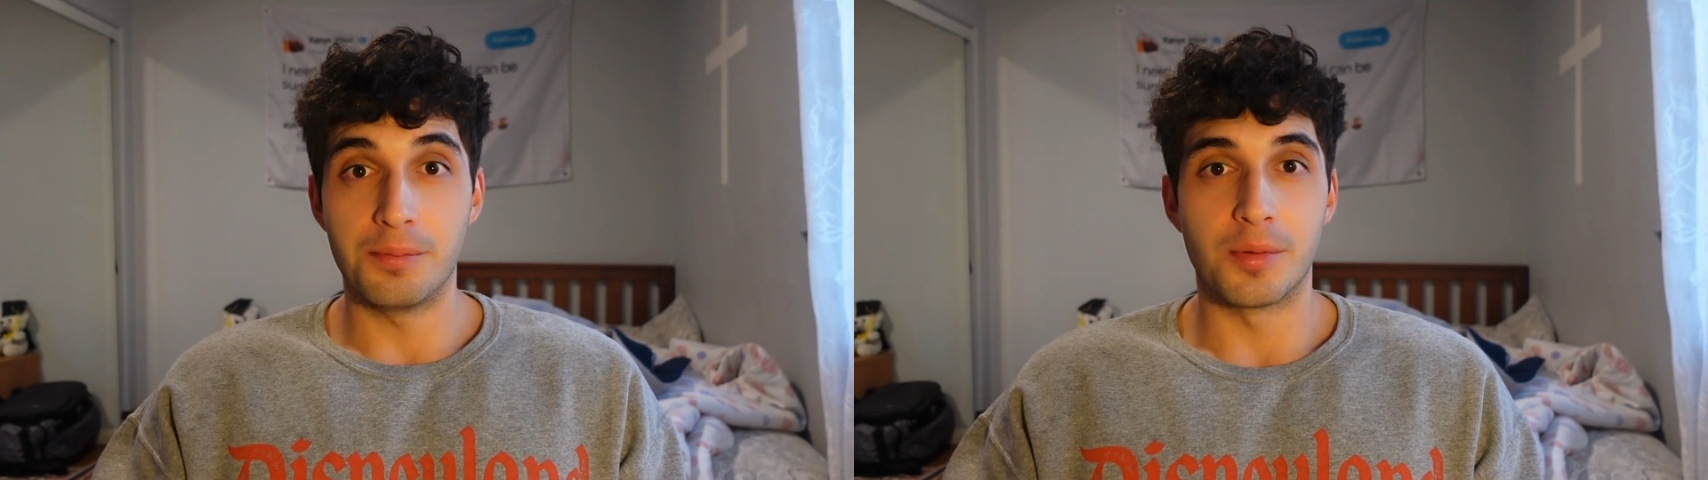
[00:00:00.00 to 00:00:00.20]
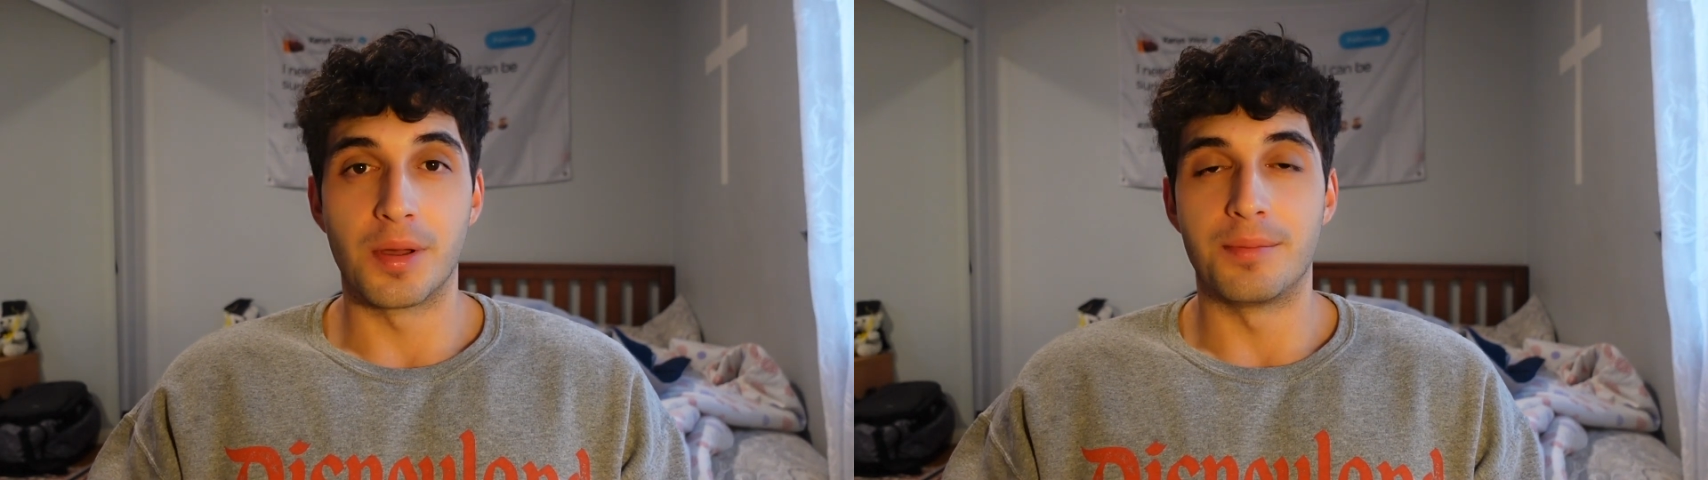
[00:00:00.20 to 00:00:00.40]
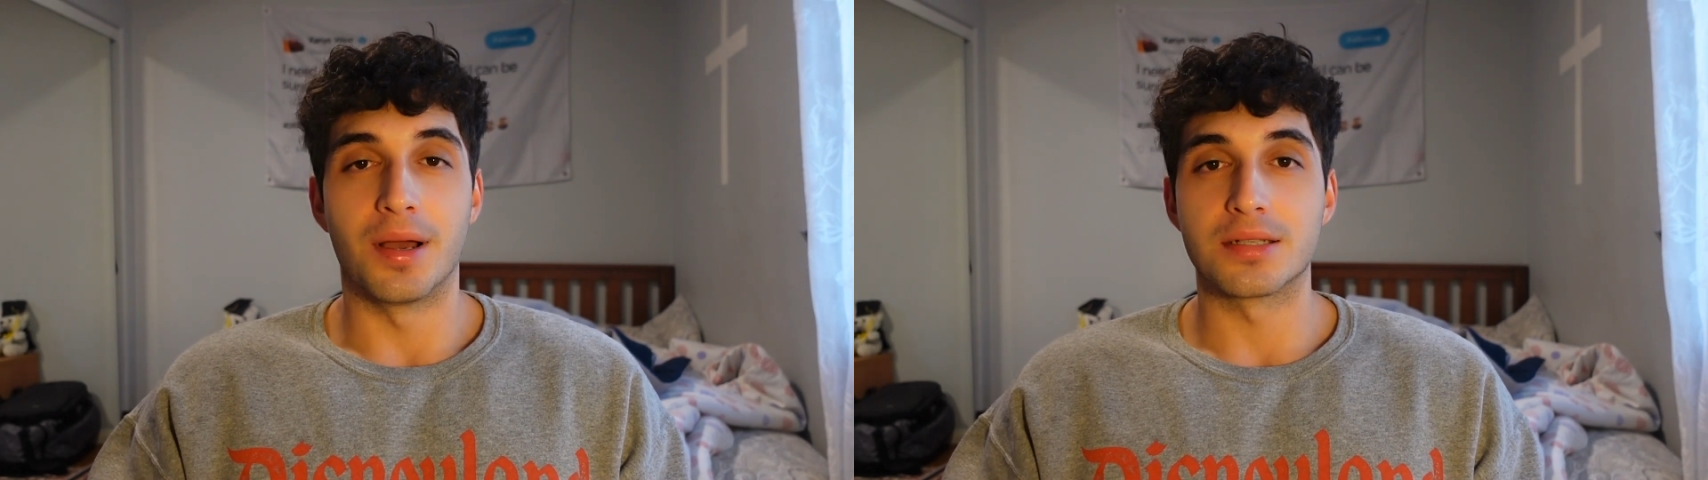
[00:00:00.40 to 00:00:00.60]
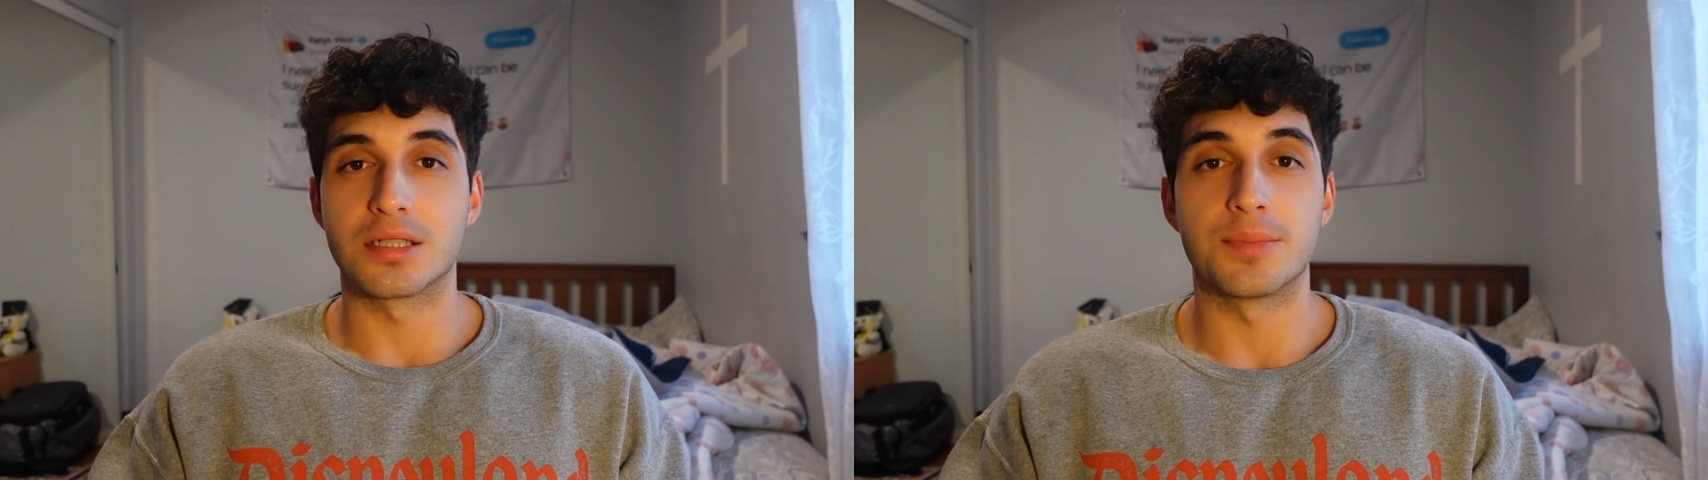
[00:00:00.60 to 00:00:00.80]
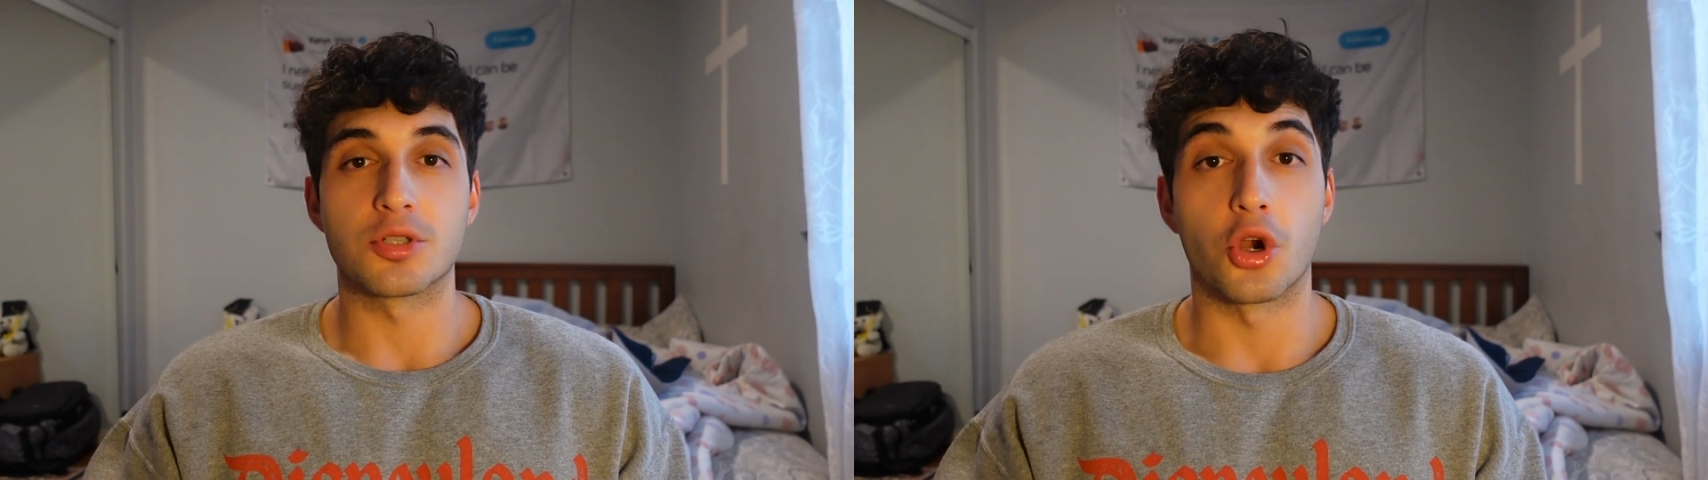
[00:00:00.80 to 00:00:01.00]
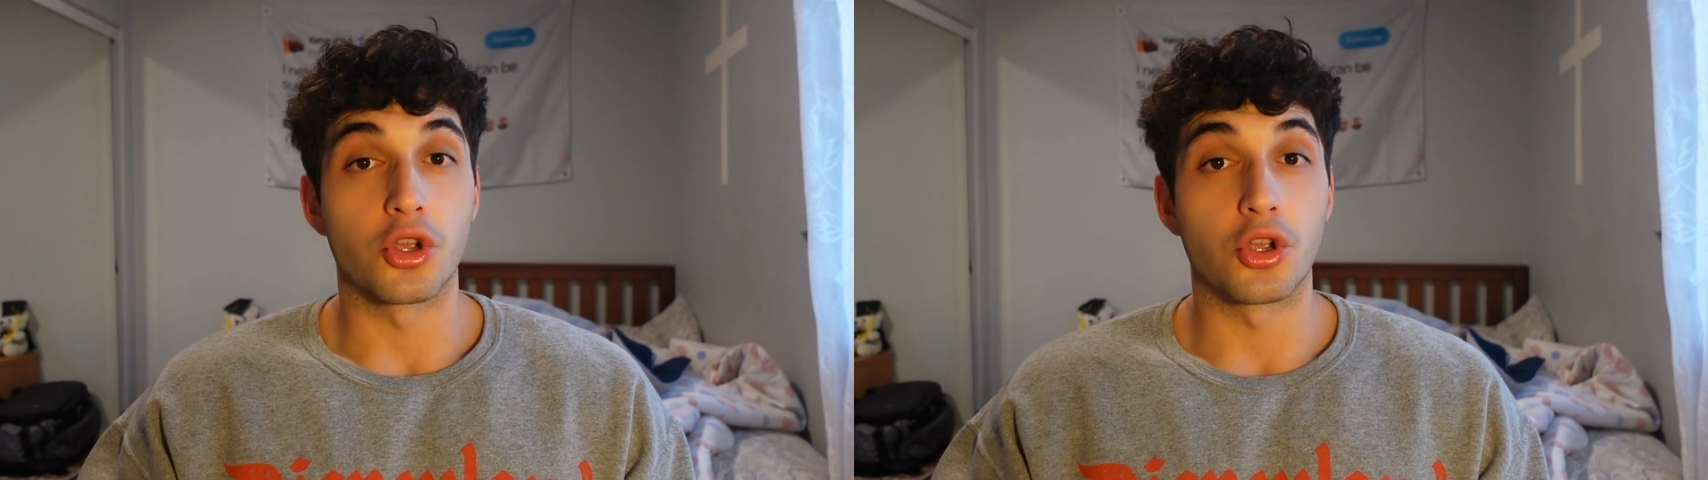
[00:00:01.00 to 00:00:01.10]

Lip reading: but my biceps are